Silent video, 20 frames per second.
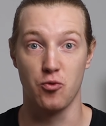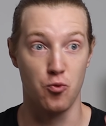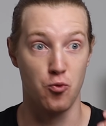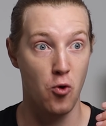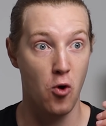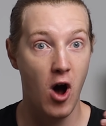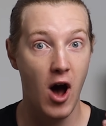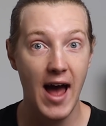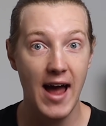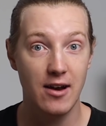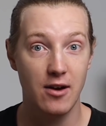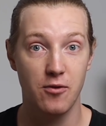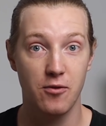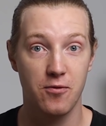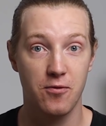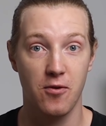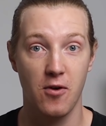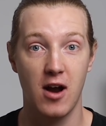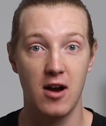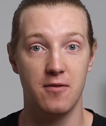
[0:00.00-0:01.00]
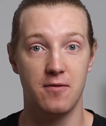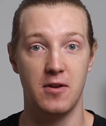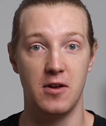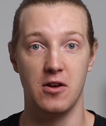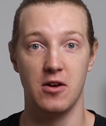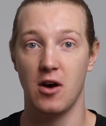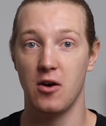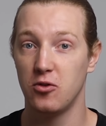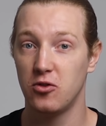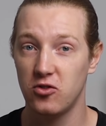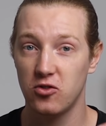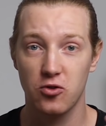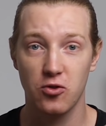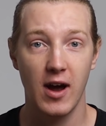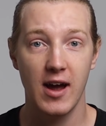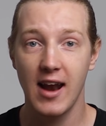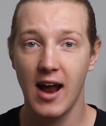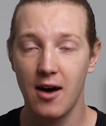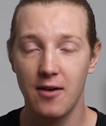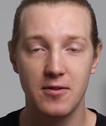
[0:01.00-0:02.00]
right in front of you,
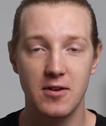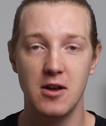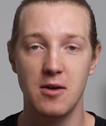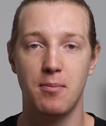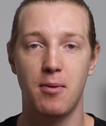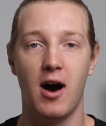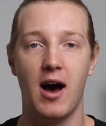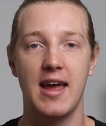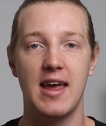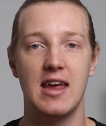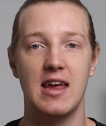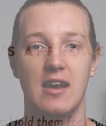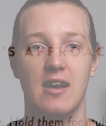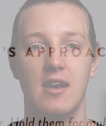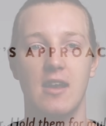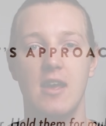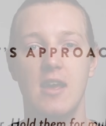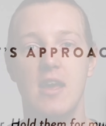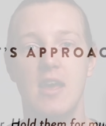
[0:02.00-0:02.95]
straight after you buy in.